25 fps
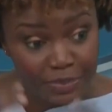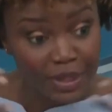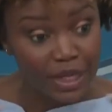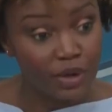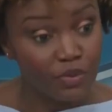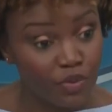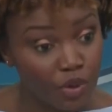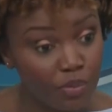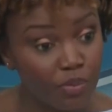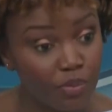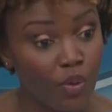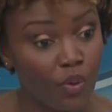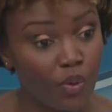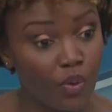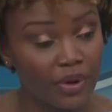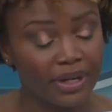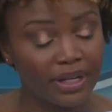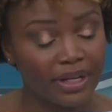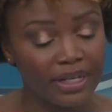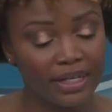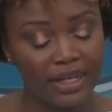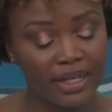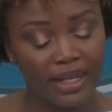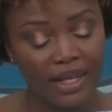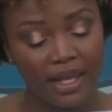being
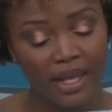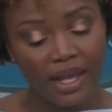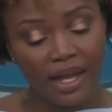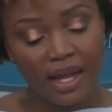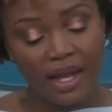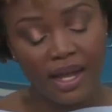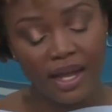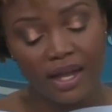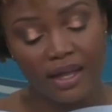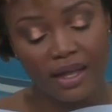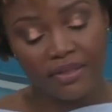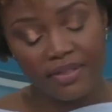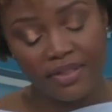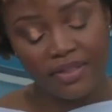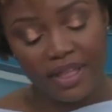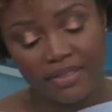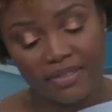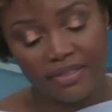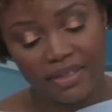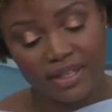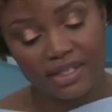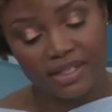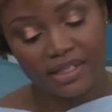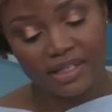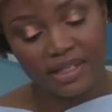reported
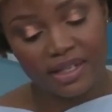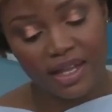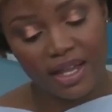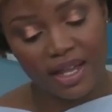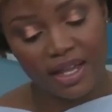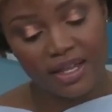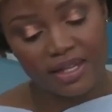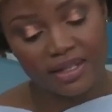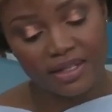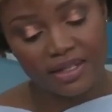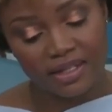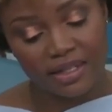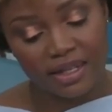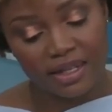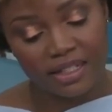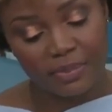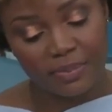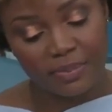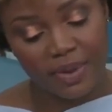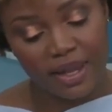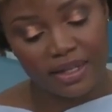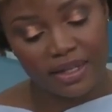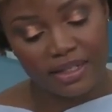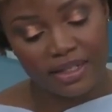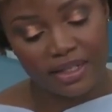that this
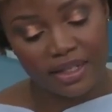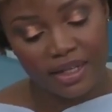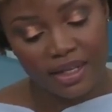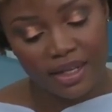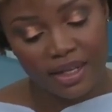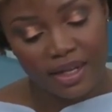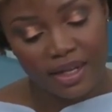suspect